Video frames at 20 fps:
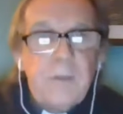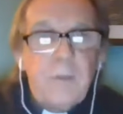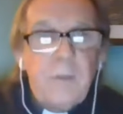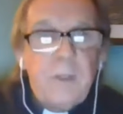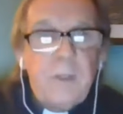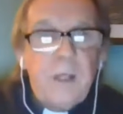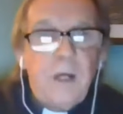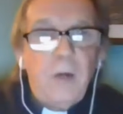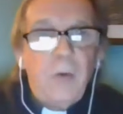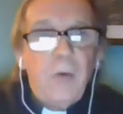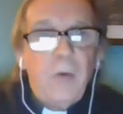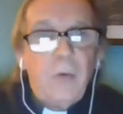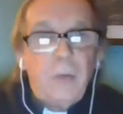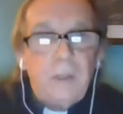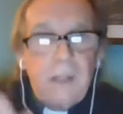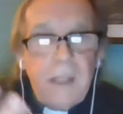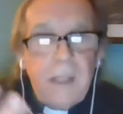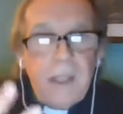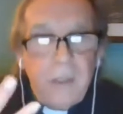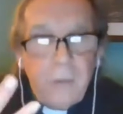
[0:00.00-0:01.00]
We are
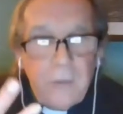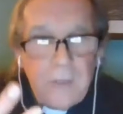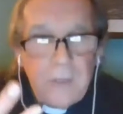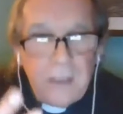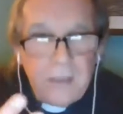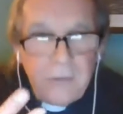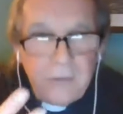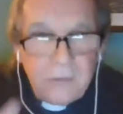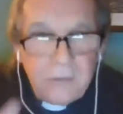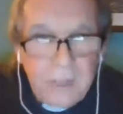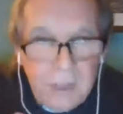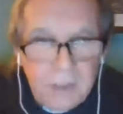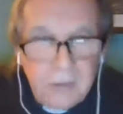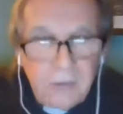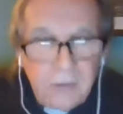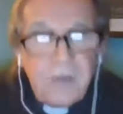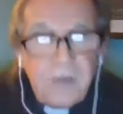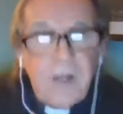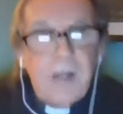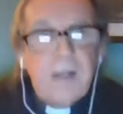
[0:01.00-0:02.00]
all equally
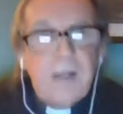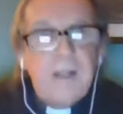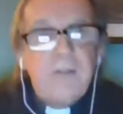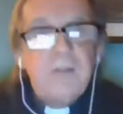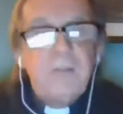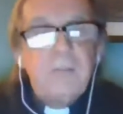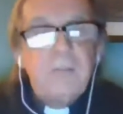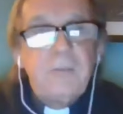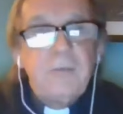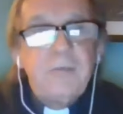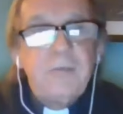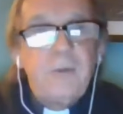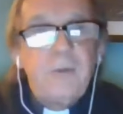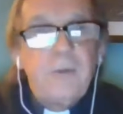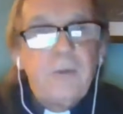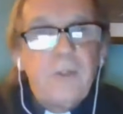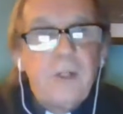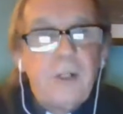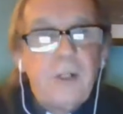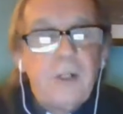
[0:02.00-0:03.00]
dignified
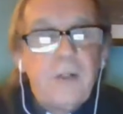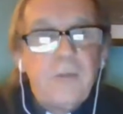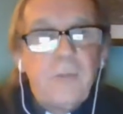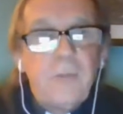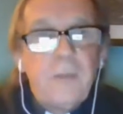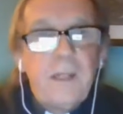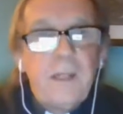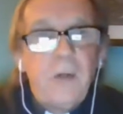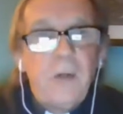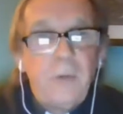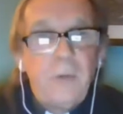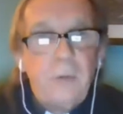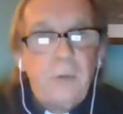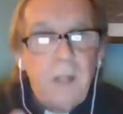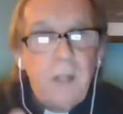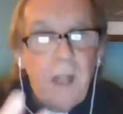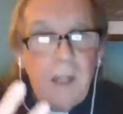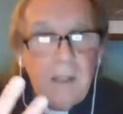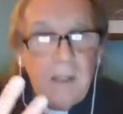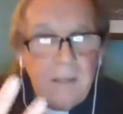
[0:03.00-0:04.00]
before God. We are
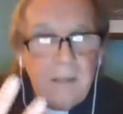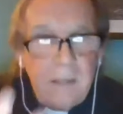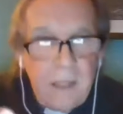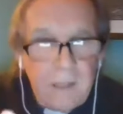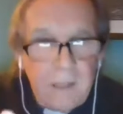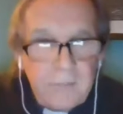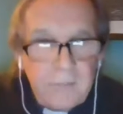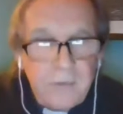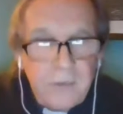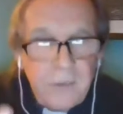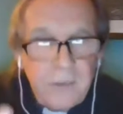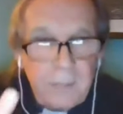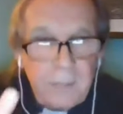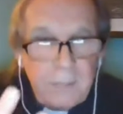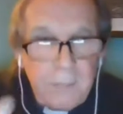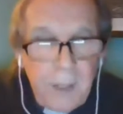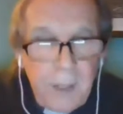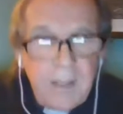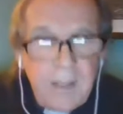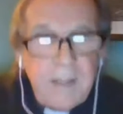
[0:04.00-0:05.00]
all loved
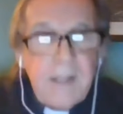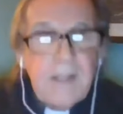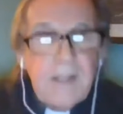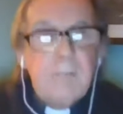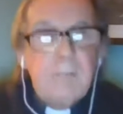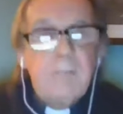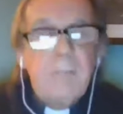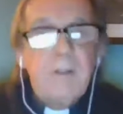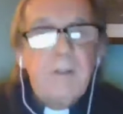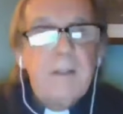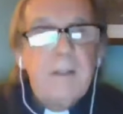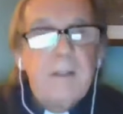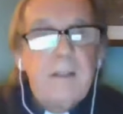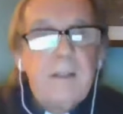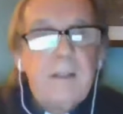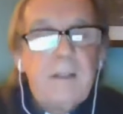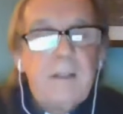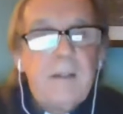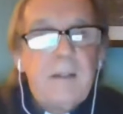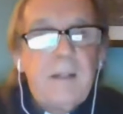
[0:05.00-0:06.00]
by him.
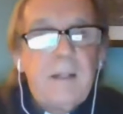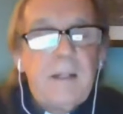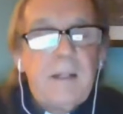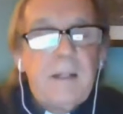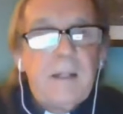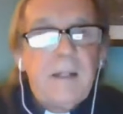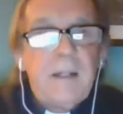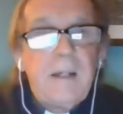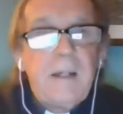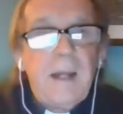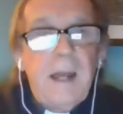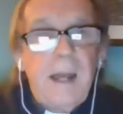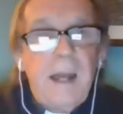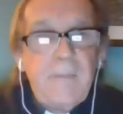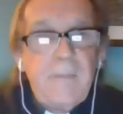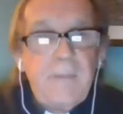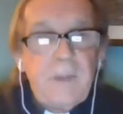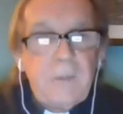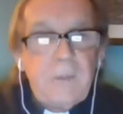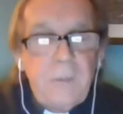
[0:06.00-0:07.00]

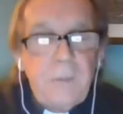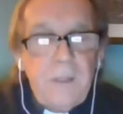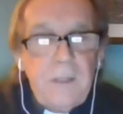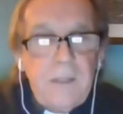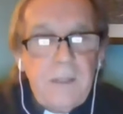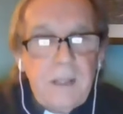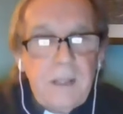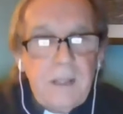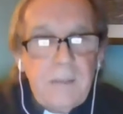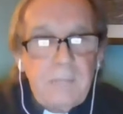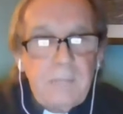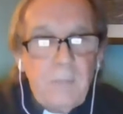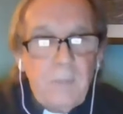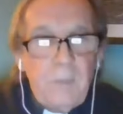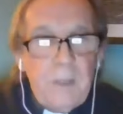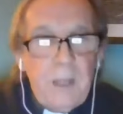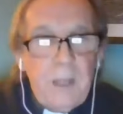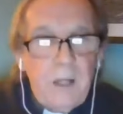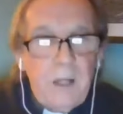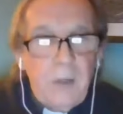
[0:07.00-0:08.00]
And that we
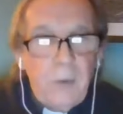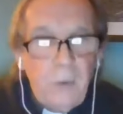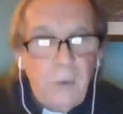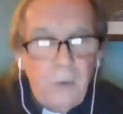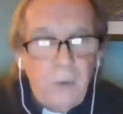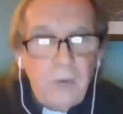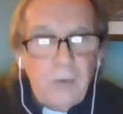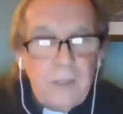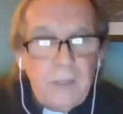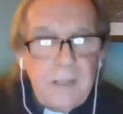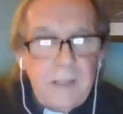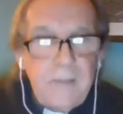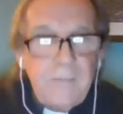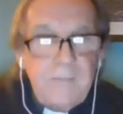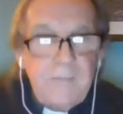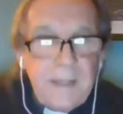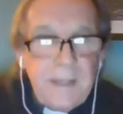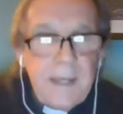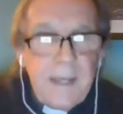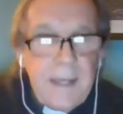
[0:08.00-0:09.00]
are all,
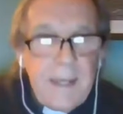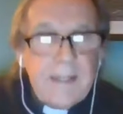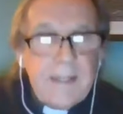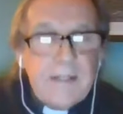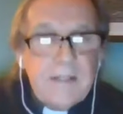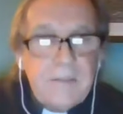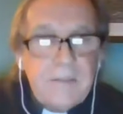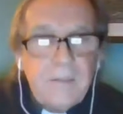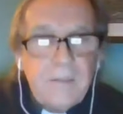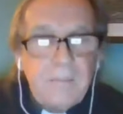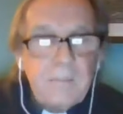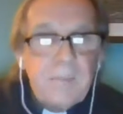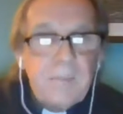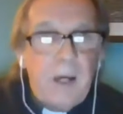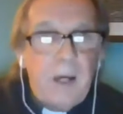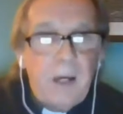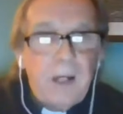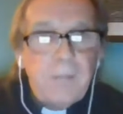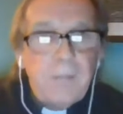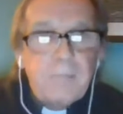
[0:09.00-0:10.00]
in the end,
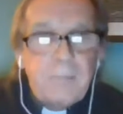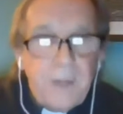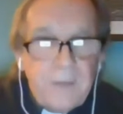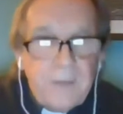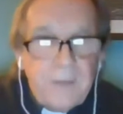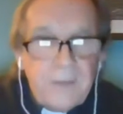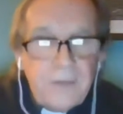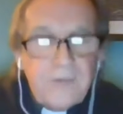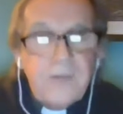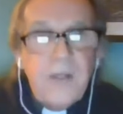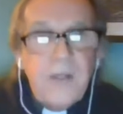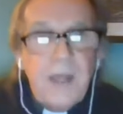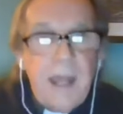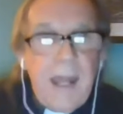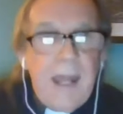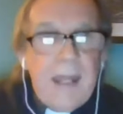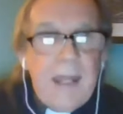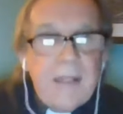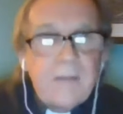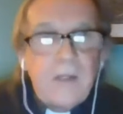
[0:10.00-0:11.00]
our brothers
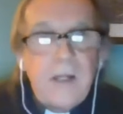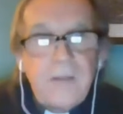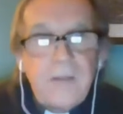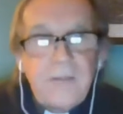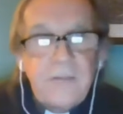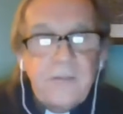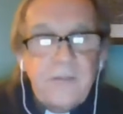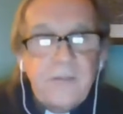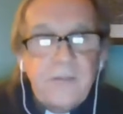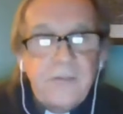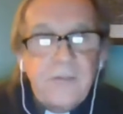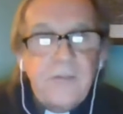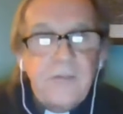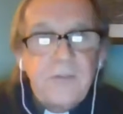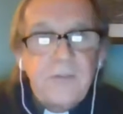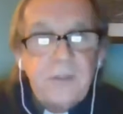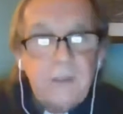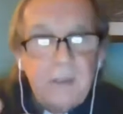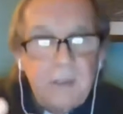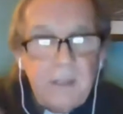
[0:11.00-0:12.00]
and our
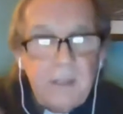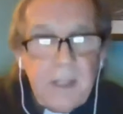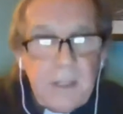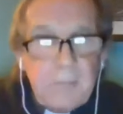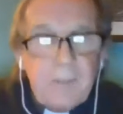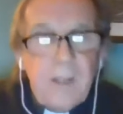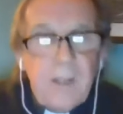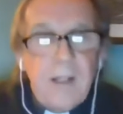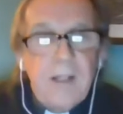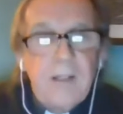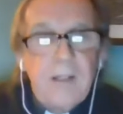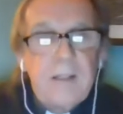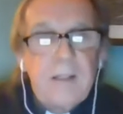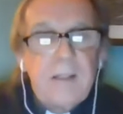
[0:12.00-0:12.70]
sisters' keeper.